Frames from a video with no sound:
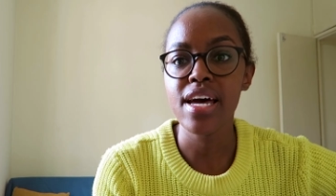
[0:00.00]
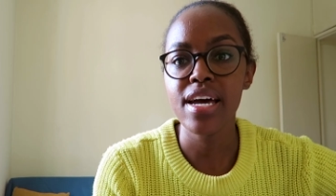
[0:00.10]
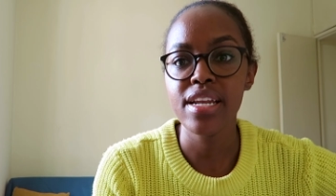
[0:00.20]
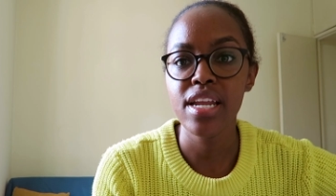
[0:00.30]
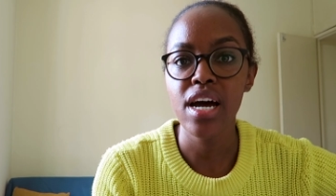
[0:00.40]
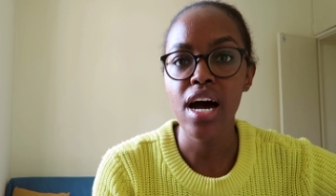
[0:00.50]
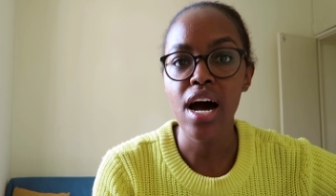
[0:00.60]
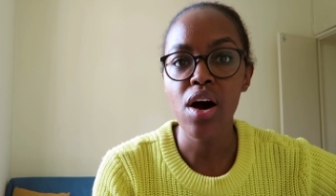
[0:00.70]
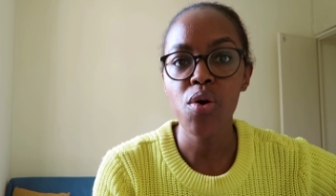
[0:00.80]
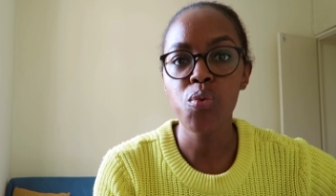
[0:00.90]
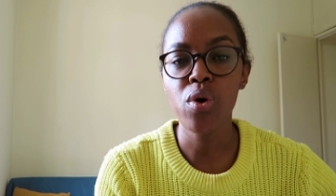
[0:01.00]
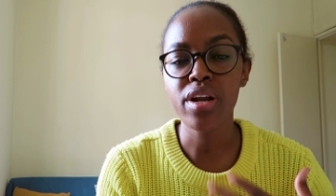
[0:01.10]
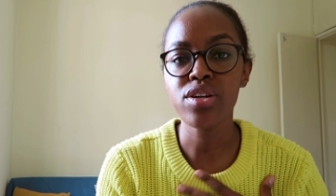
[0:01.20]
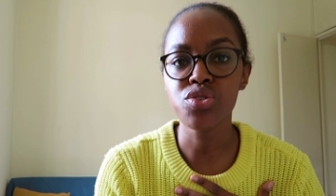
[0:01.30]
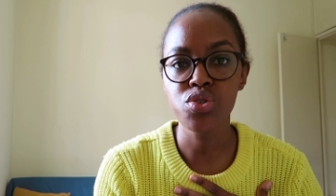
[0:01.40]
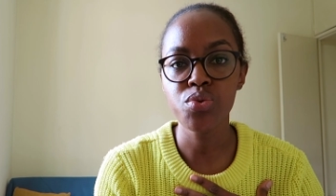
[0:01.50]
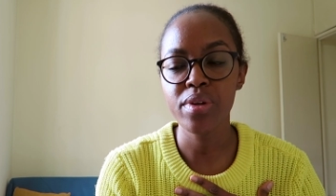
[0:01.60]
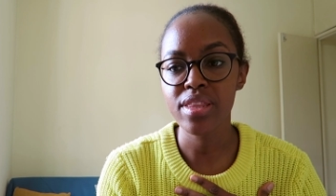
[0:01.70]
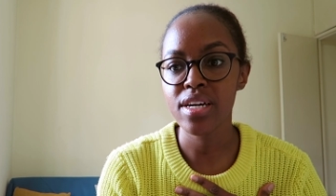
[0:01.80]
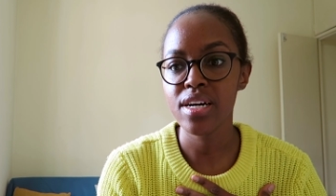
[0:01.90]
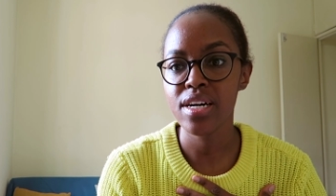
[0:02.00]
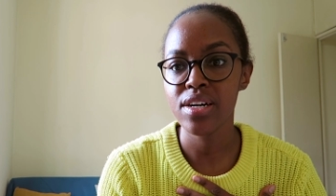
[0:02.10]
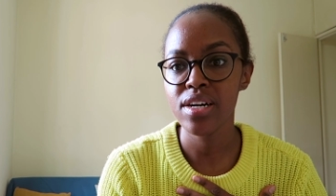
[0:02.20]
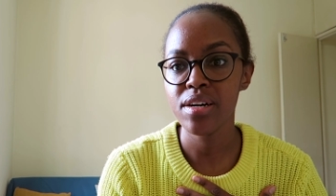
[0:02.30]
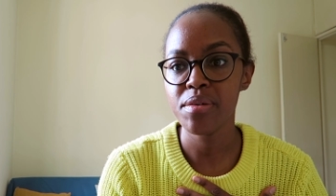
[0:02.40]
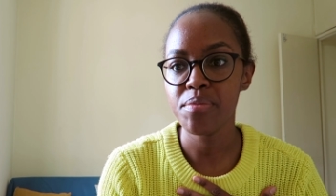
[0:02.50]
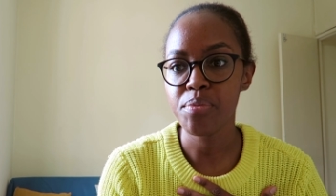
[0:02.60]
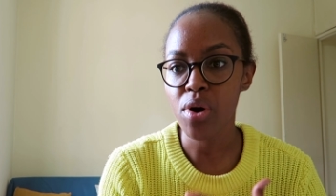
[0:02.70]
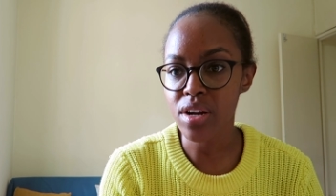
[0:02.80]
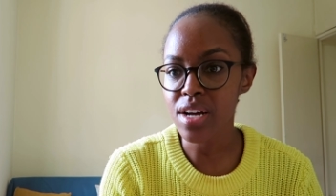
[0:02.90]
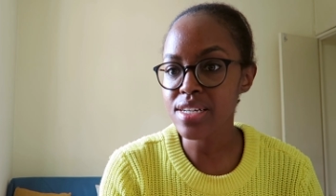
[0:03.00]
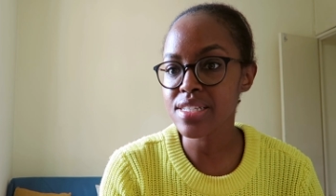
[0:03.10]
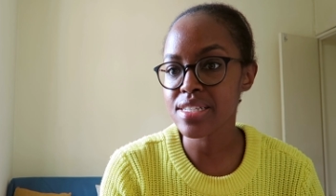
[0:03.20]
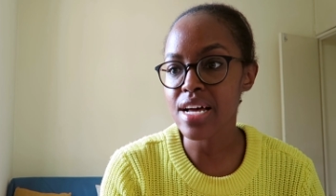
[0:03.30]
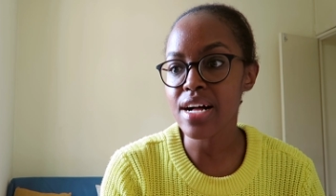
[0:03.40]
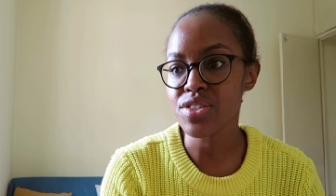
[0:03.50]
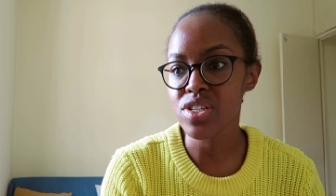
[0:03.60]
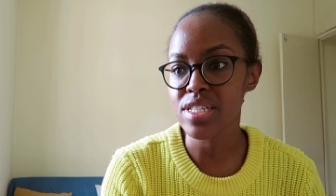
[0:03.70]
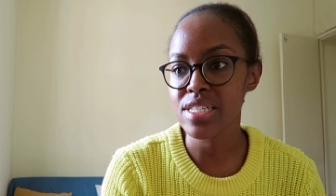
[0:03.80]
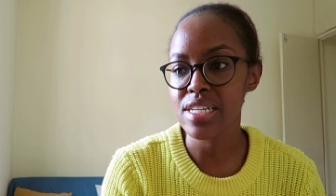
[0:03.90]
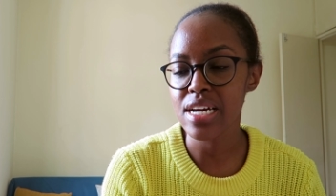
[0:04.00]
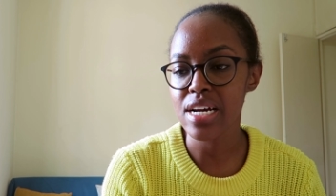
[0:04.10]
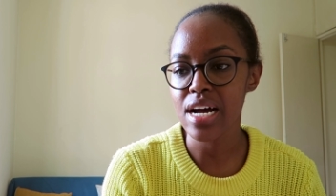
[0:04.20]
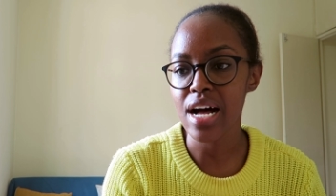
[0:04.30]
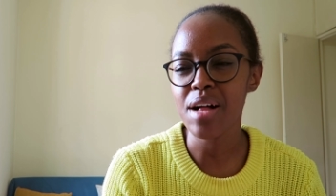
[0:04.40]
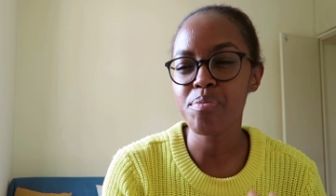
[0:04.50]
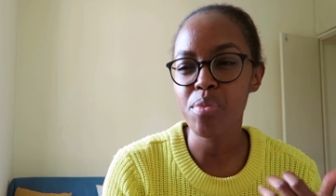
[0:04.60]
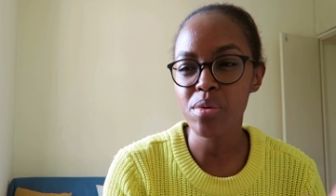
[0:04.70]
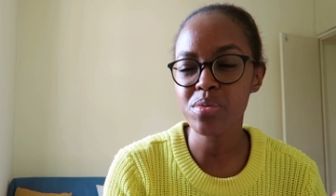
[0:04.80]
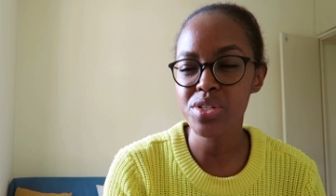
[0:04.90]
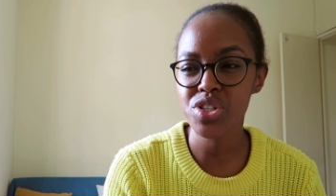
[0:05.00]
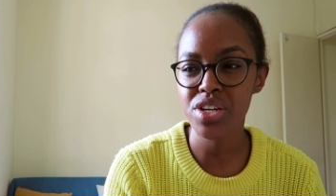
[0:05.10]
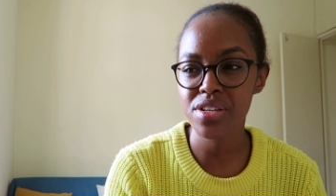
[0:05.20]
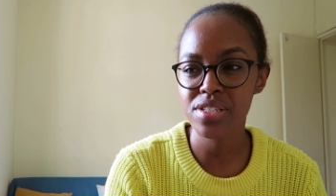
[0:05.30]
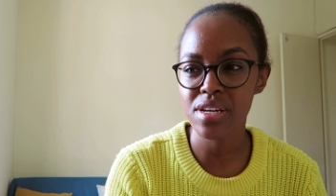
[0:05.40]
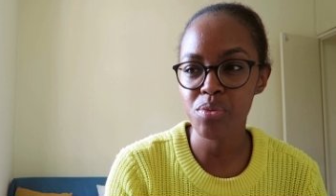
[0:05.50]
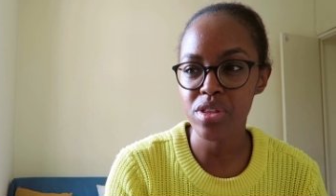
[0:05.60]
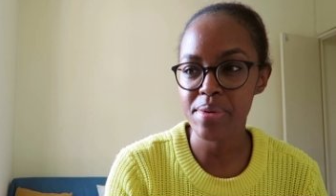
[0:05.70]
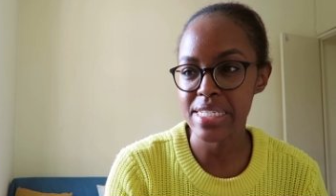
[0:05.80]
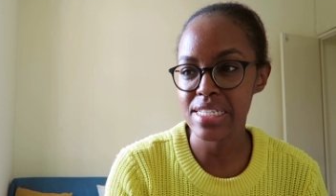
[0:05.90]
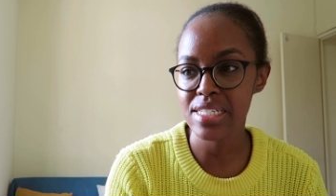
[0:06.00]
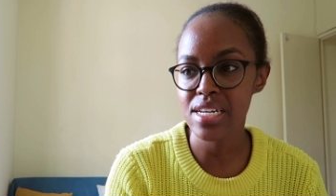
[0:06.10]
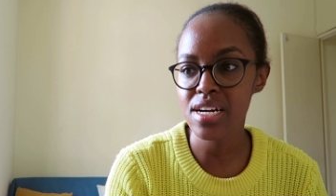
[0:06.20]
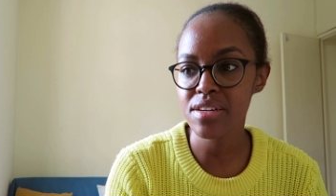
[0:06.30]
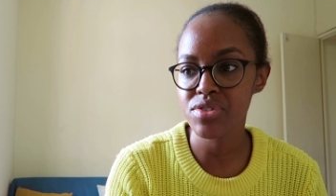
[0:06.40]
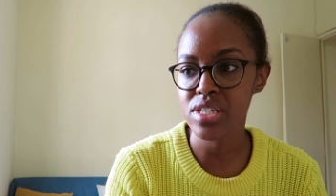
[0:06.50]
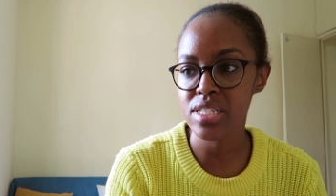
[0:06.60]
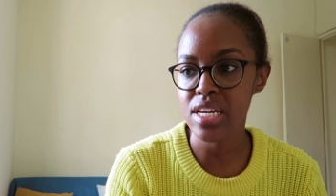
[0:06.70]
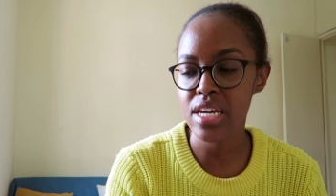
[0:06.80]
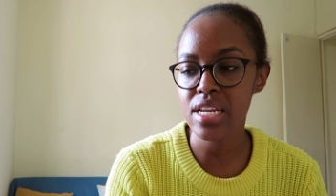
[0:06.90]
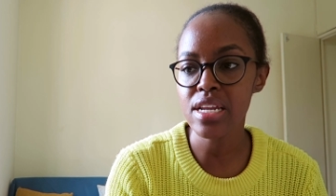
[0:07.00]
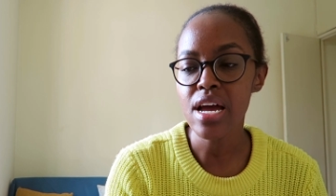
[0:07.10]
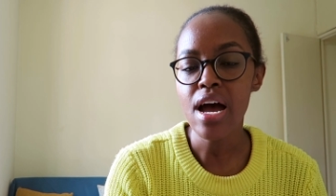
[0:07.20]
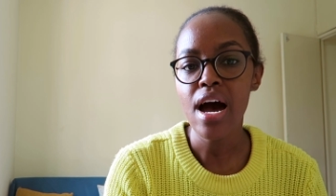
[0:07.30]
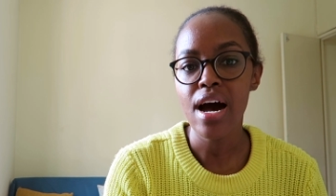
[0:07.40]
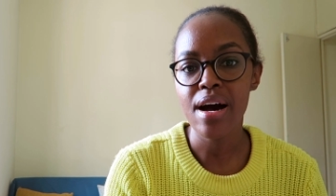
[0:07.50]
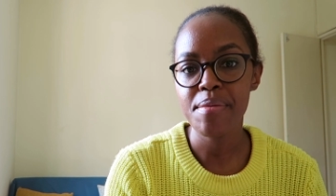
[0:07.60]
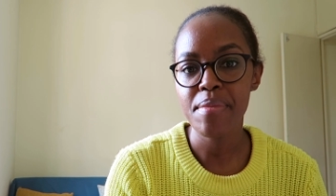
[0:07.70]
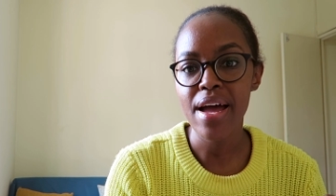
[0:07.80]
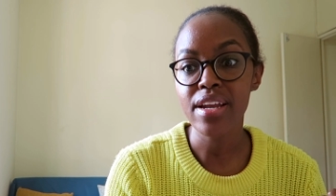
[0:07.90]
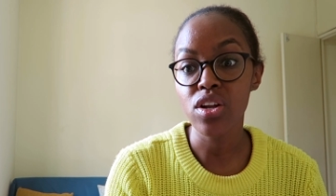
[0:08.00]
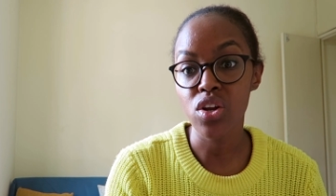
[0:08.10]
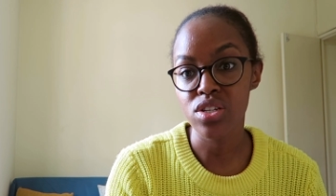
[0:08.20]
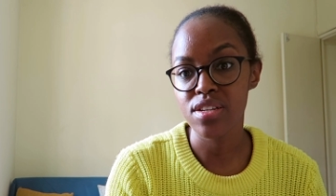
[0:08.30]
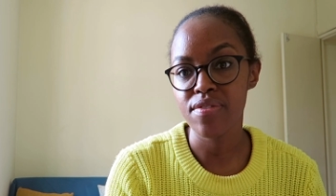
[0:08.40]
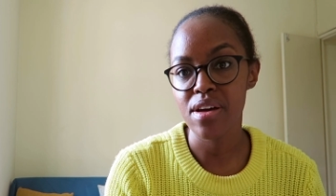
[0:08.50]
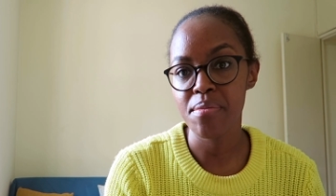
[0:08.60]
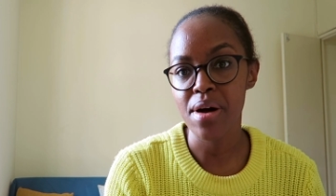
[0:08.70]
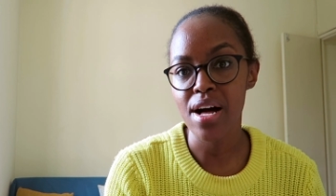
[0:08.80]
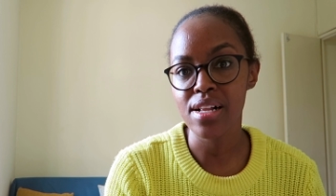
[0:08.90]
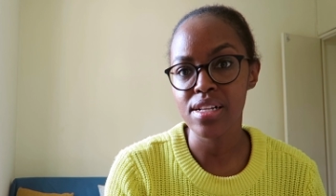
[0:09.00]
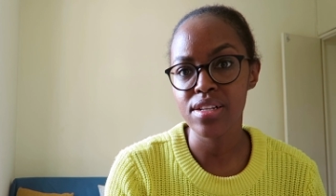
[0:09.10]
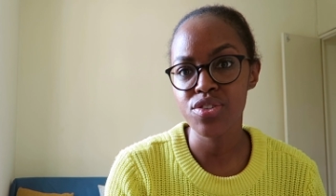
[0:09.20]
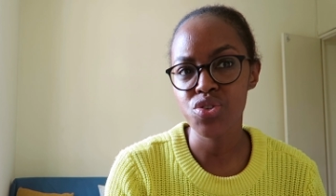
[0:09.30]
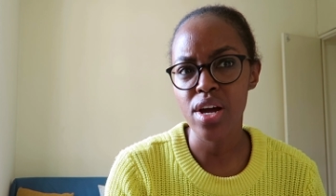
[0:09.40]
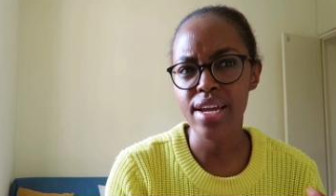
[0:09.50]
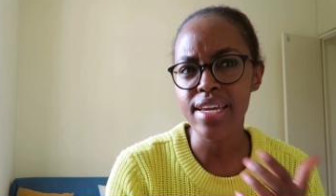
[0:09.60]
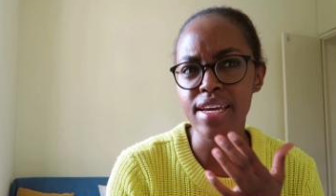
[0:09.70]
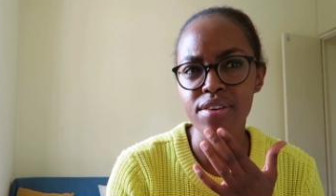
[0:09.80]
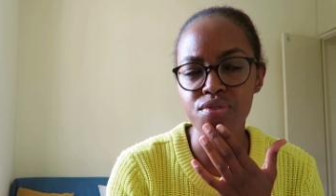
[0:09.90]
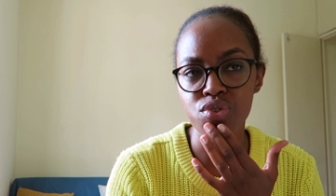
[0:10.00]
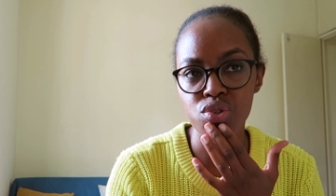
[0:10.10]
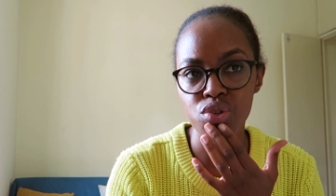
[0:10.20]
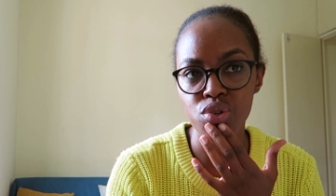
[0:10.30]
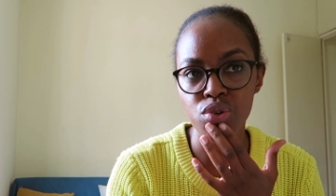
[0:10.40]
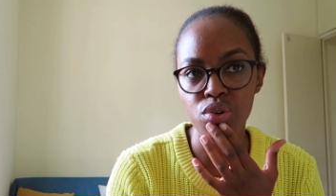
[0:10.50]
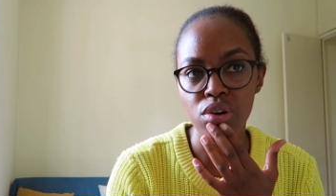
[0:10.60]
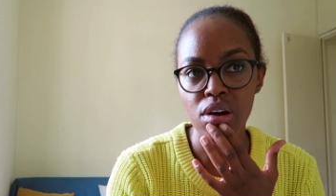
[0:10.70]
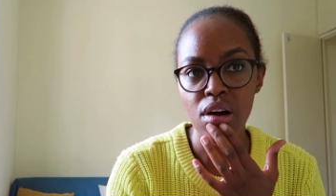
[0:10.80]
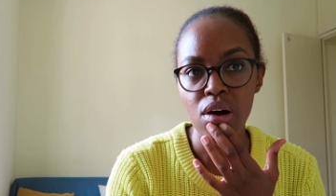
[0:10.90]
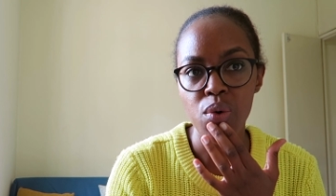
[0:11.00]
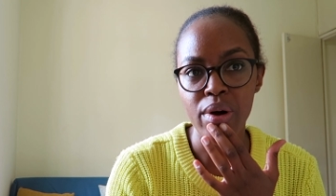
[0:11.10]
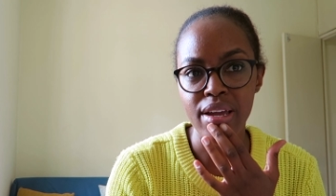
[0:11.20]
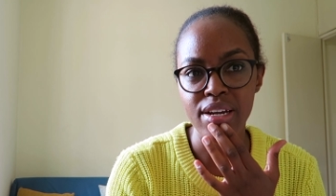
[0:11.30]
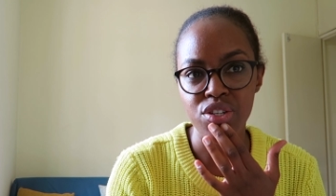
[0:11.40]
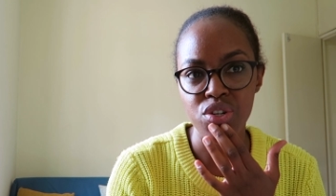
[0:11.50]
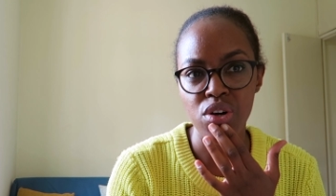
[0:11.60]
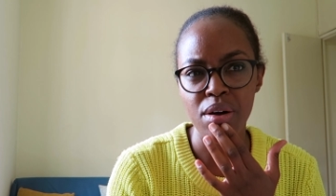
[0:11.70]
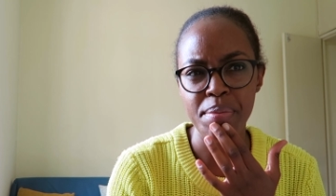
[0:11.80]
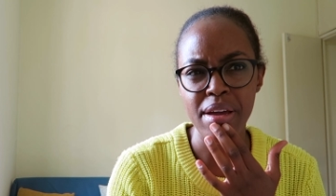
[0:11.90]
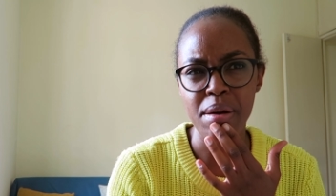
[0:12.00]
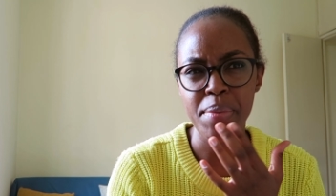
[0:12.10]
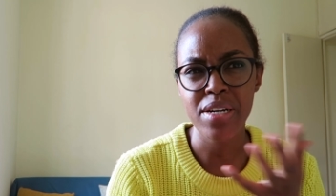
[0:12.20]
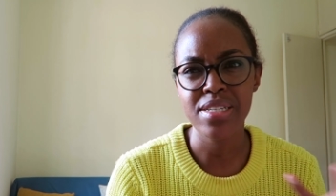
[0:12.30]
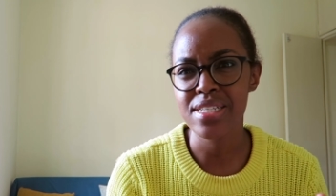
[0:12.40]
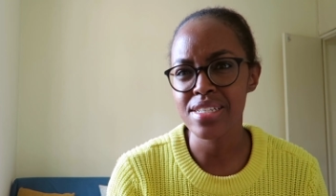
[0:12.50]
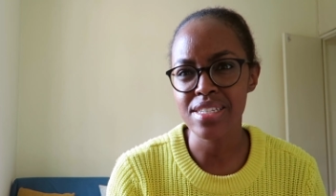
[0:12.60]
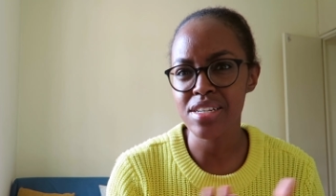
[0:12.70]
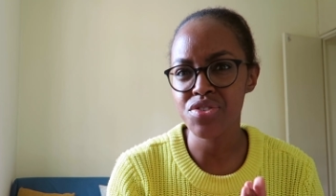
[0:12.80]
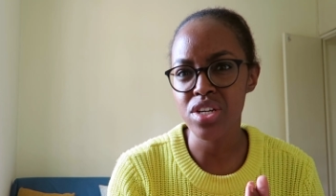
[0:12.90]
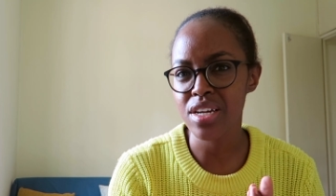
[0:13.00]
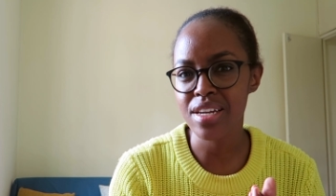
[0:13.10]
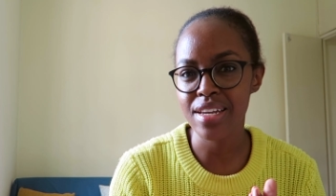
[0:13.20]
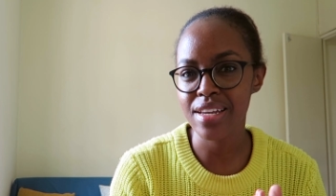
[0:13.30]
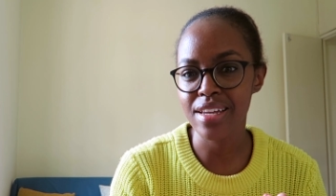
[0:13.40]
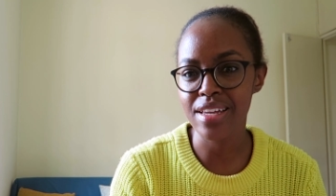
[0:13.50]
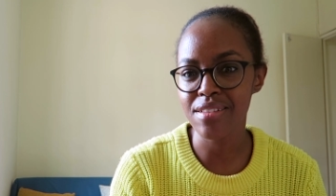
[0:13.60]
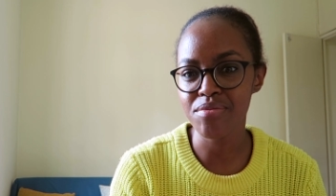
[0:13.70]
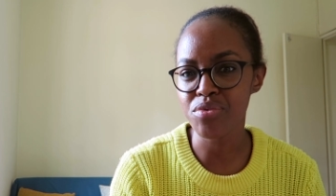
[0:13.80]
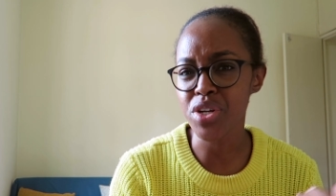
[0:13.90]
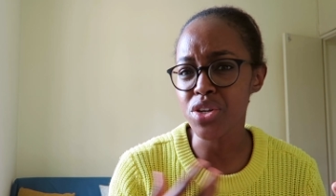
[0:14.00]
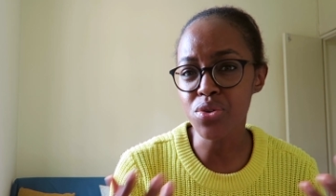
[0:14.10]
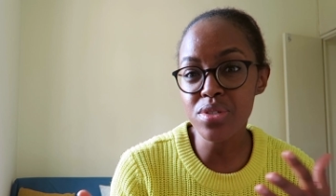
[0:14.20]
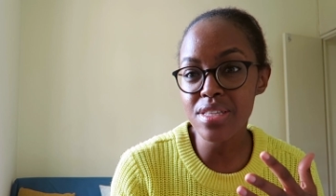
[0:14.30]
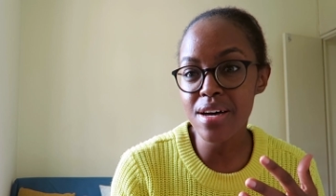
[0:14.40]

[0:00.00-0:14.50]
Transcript: Then what I'll do with the products is I'll probably share some with my sister if she's keen. And a lot of them I'll try give to Wakesha, a makeup artist, and see if she can reuse